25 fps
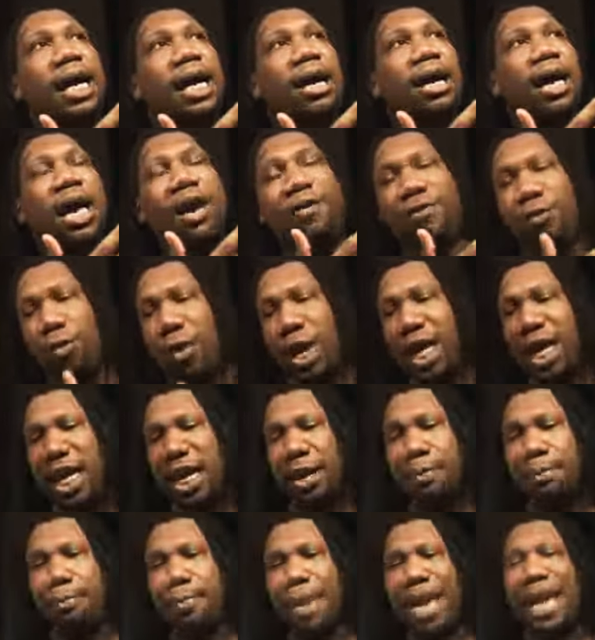if we
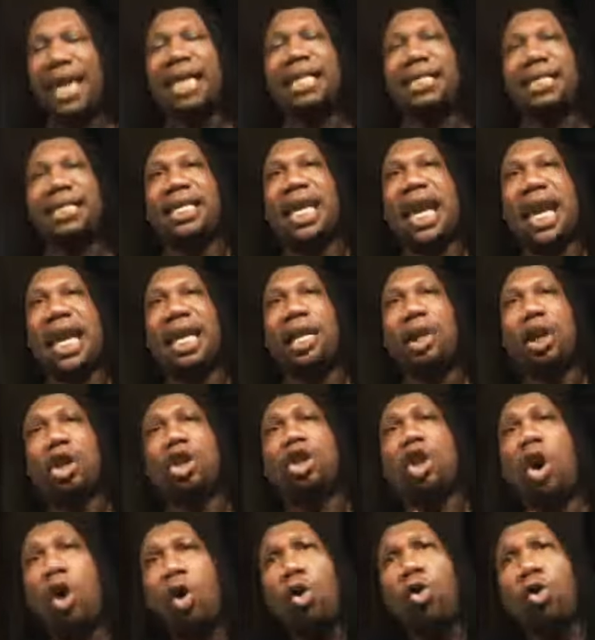can
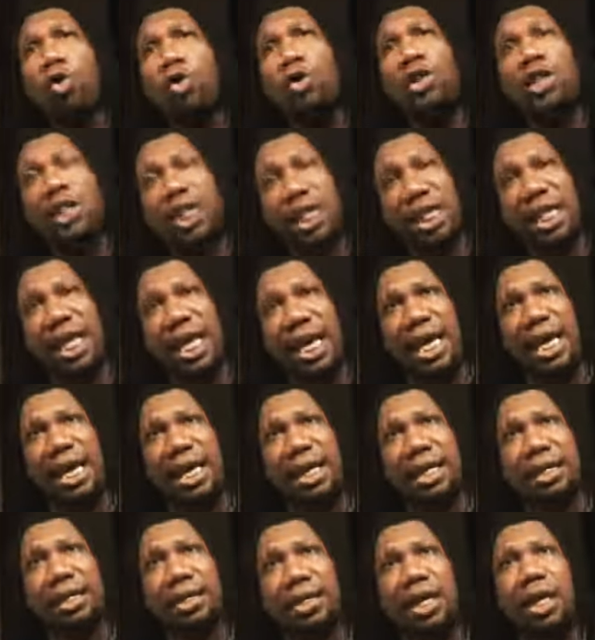maintain those
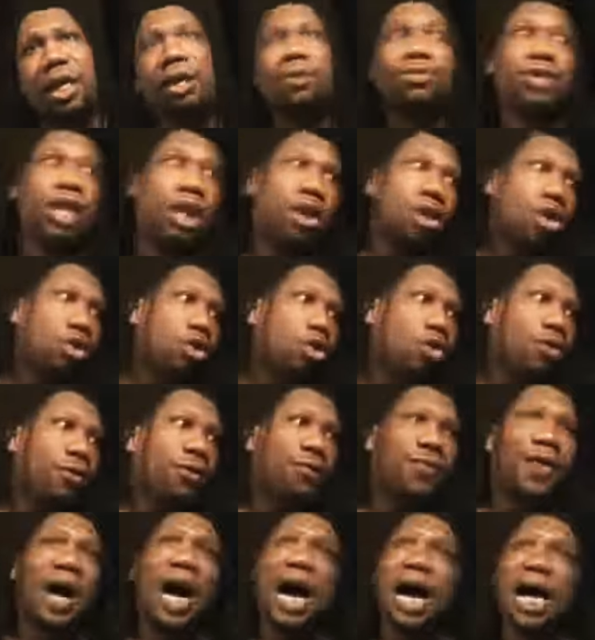things, then you do
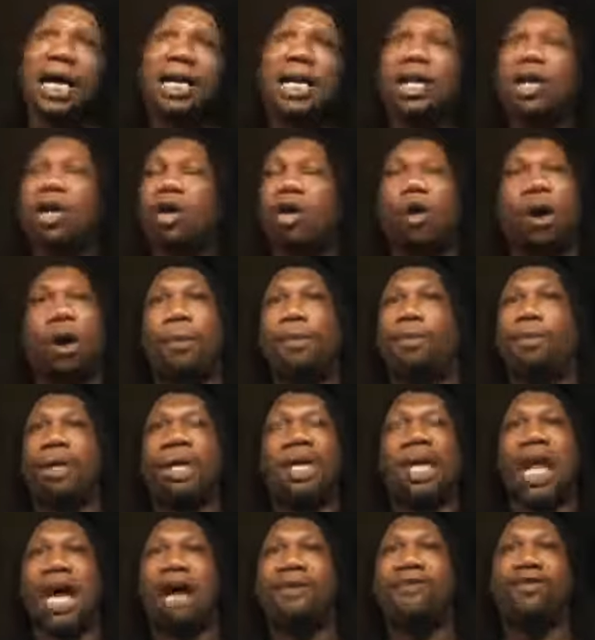fine in
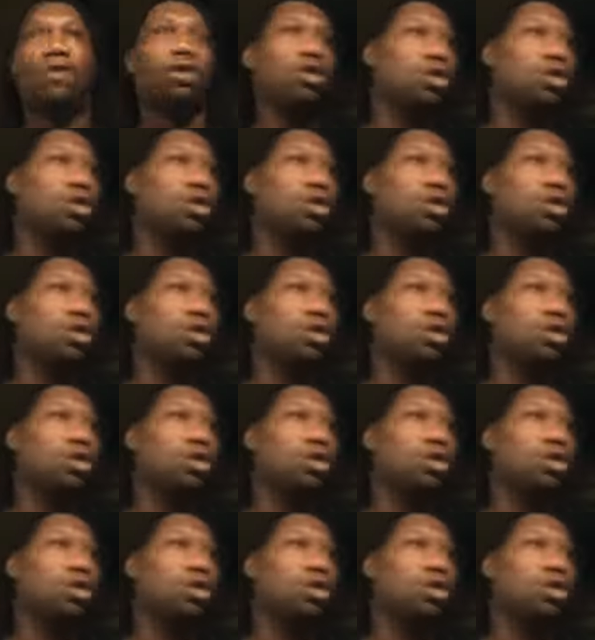corporate life.